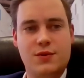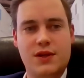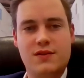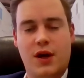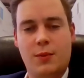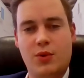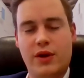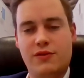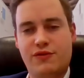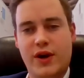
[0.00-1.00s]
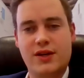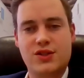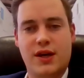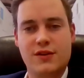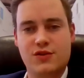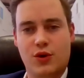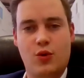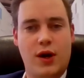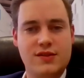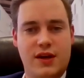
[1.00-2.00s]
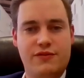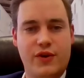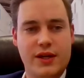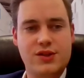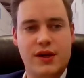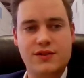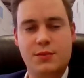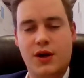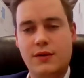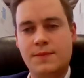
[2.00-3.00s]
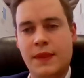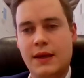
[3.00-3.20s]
we need to operate a franchise or quasi-franchise model.